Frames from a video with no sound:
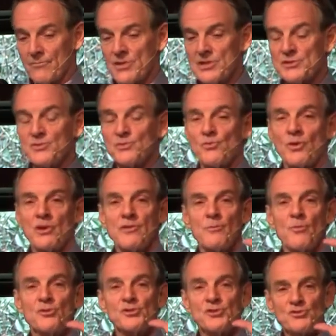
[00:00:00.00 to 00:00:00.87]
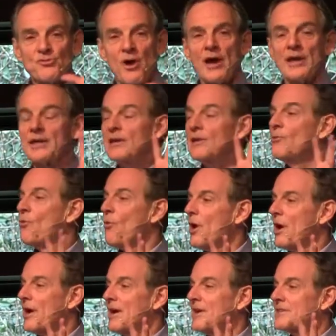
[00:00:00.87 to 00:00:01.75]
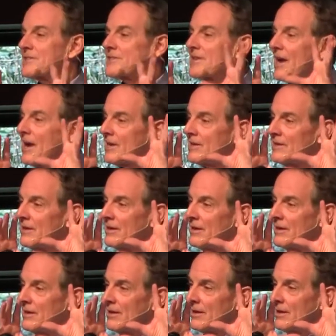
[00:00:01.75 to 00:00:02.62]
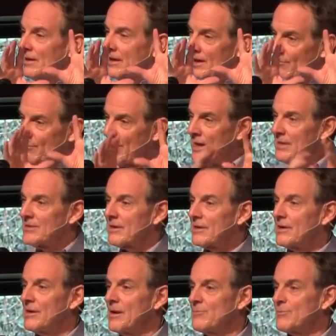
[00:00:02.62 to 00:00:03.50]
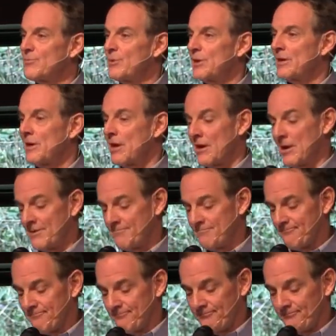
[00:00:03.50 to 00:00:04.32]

This is one of the most striking ways that he made the claim to be God.